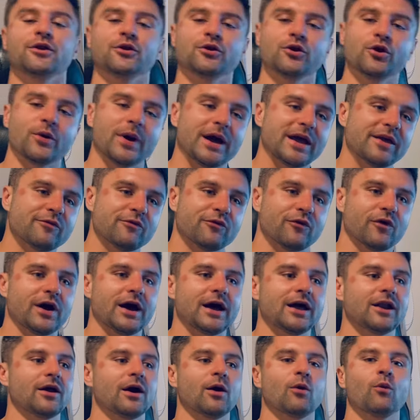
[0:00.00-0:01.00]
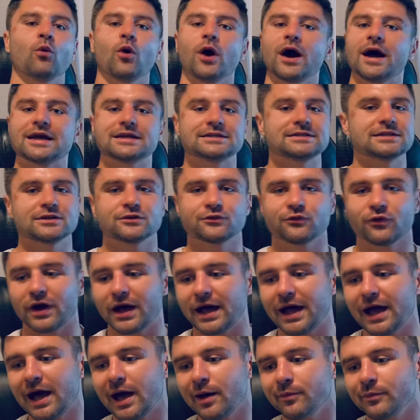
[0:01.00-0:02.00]
Inoue fight. Like, why is this
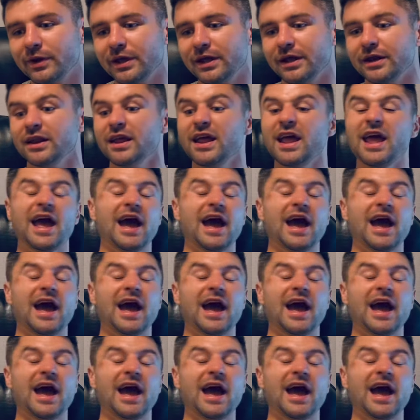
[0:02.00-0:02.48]
fight happening?